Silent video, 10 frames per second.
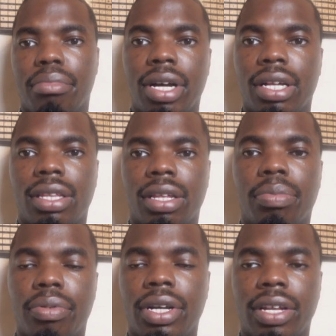But the
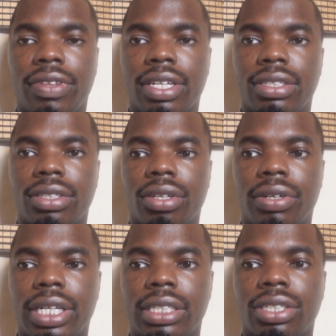point of this
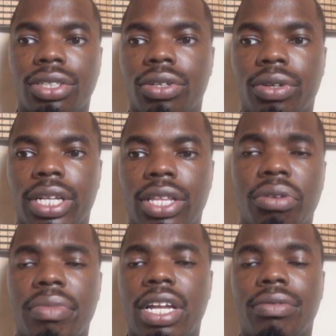story is to show you that
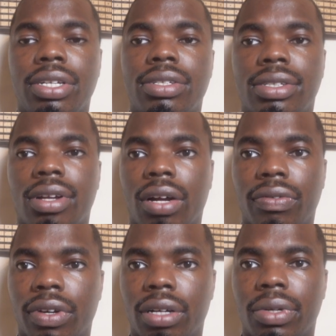no matter where you start
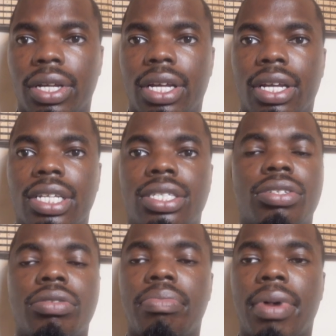from, it's
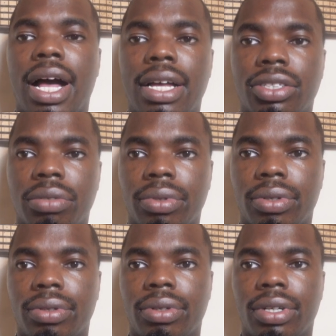still
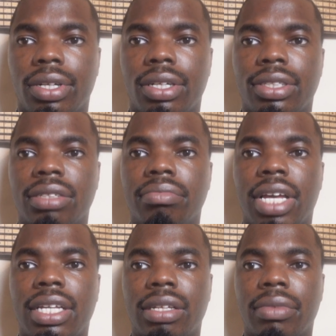possible to
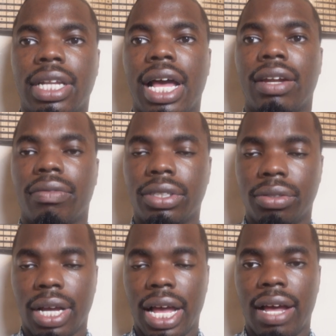make something out of what
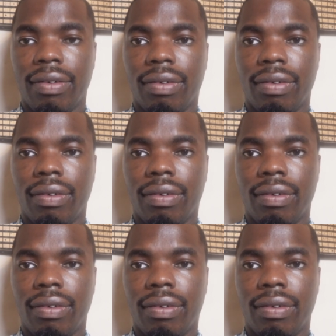you have.